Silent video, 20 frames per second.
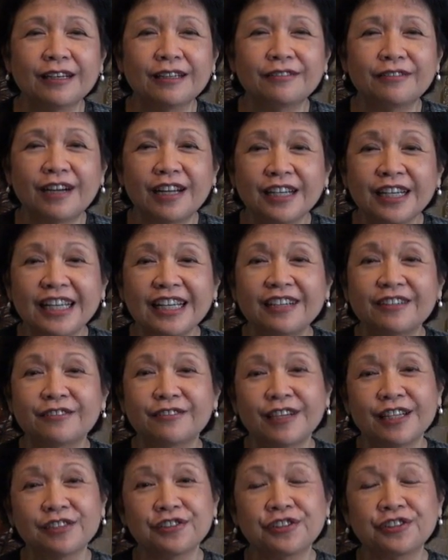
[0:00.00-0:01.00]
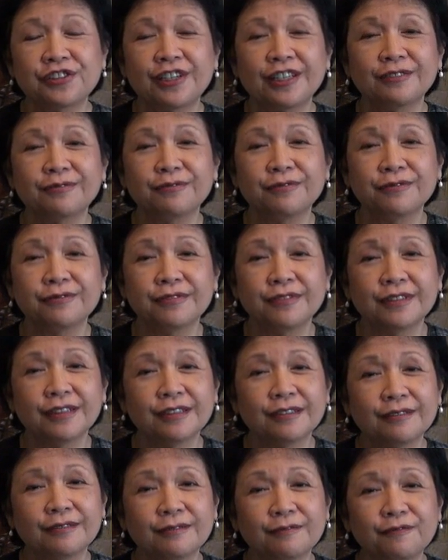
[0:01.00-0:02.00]
running a restaurant
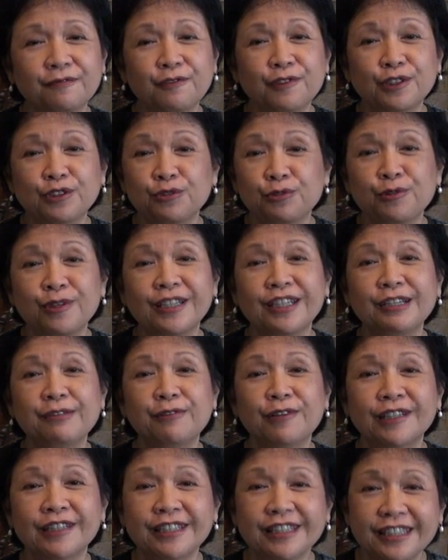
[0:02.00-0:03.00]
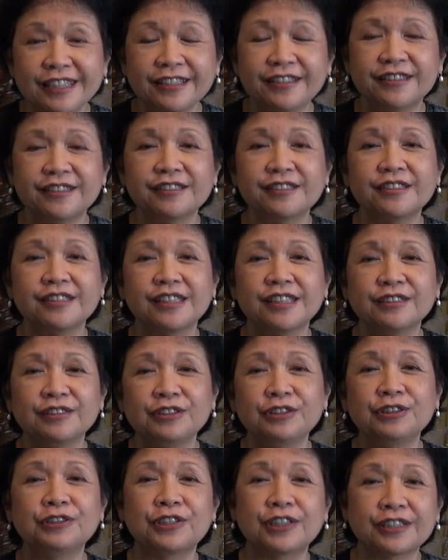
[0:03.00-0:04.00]
for 21 years in
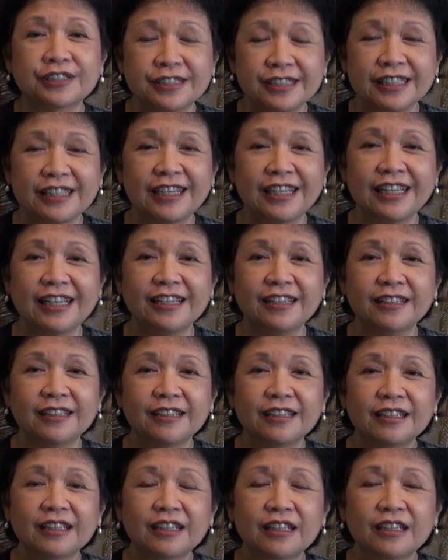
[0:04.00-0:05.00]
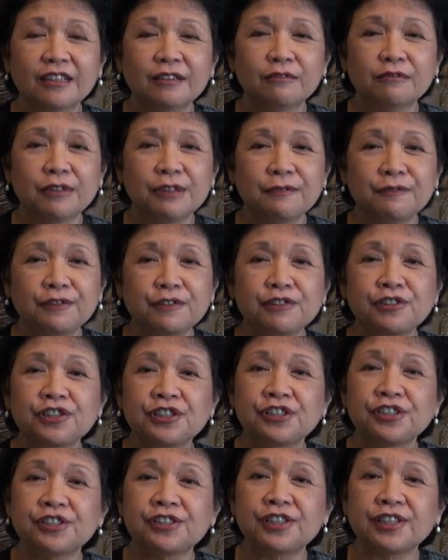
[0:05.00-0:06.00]
New York City. We
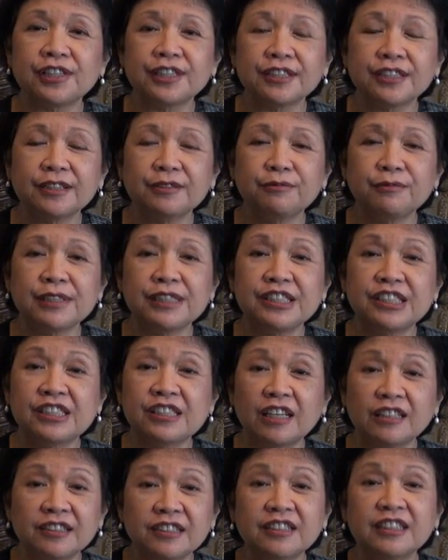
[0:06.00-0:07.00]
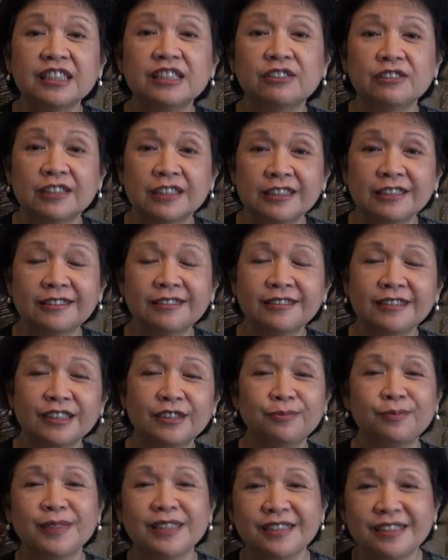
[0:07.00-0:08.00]
first started with Cendrillon,
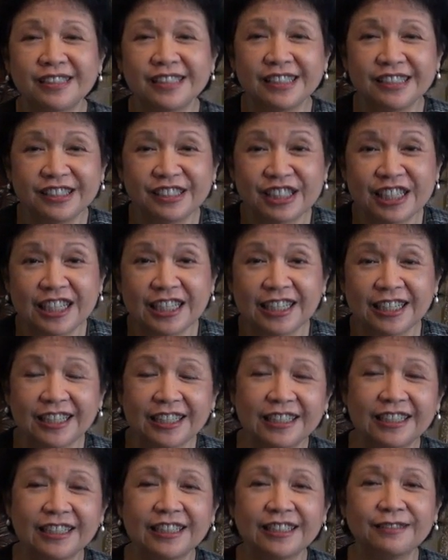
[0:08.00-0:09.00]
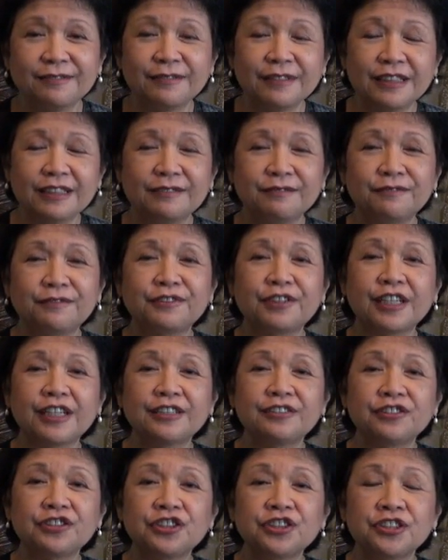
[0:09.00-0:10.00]
it means Cinderella in
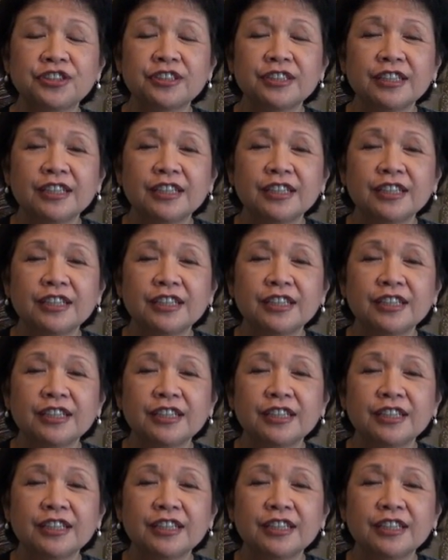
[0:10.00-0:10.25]
French,